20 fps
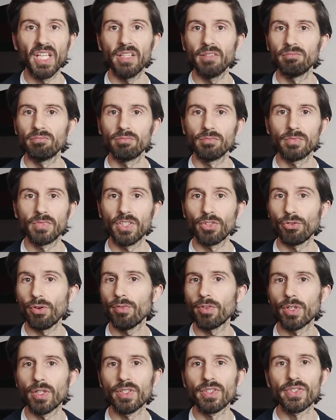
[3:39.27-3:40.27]
The
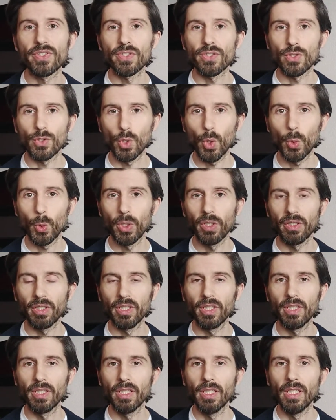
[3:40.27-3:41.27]
river is
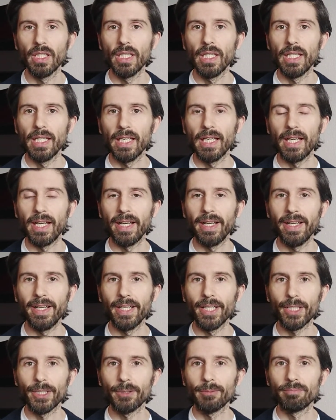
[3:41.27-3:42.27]
totally
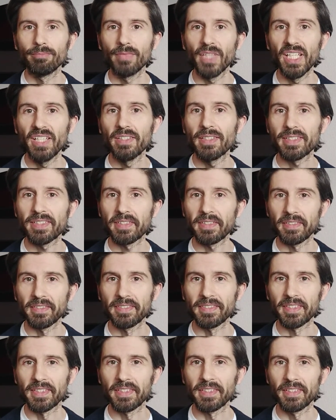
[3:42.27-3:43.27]

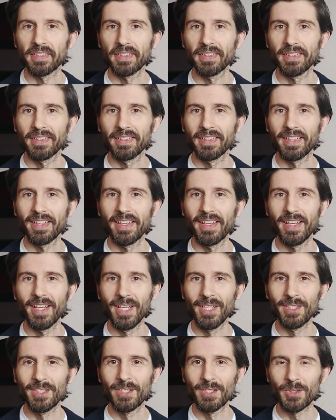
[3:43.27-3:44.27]
innocent
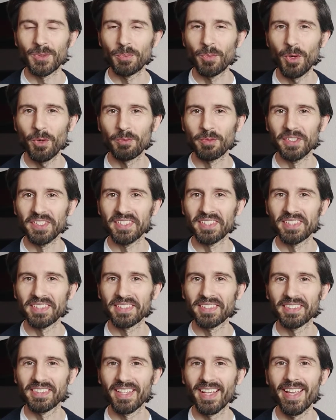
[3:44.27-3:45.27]
in this moment.
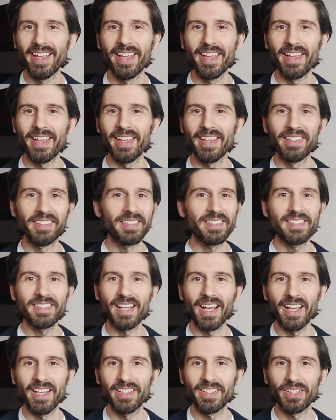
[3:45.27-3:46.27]
It is
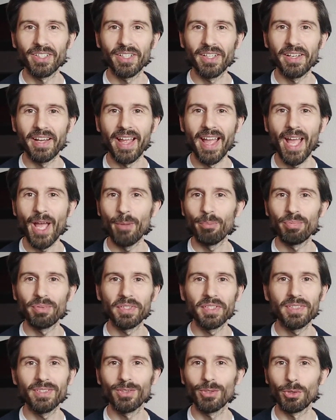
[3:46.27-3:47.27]
neither
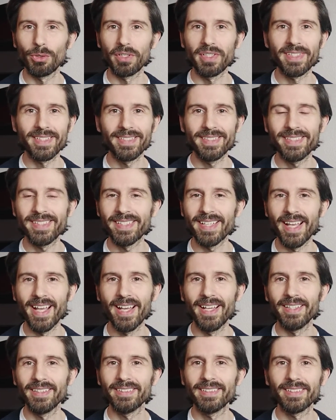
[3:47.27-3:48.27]
happy nor is it
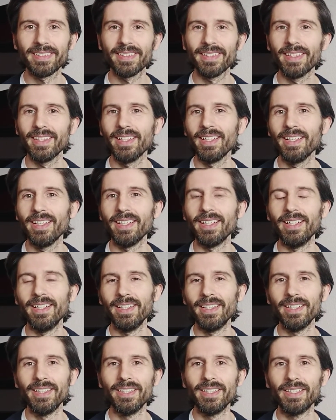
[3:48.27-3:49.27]
sad,
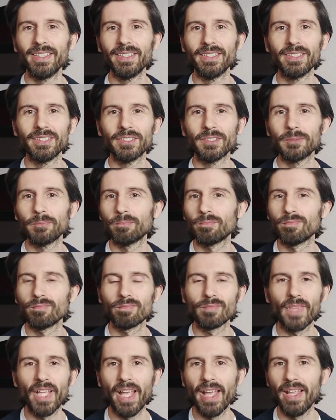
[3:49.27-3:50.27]

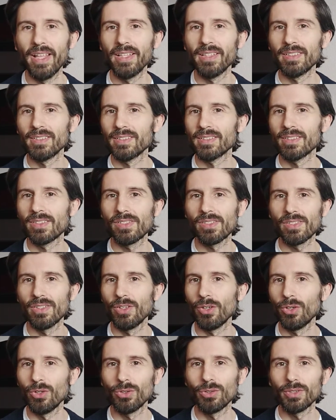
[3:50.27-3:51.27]
and you
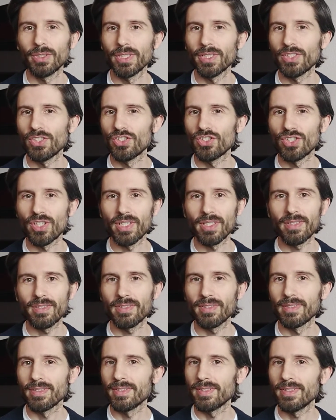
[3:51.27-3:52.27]
know, it's
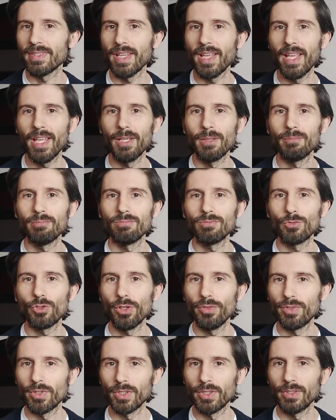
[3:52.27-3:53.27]
just the same
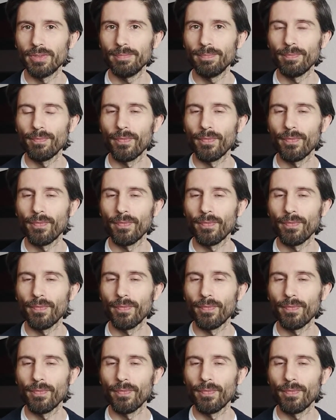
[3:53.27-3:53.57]
river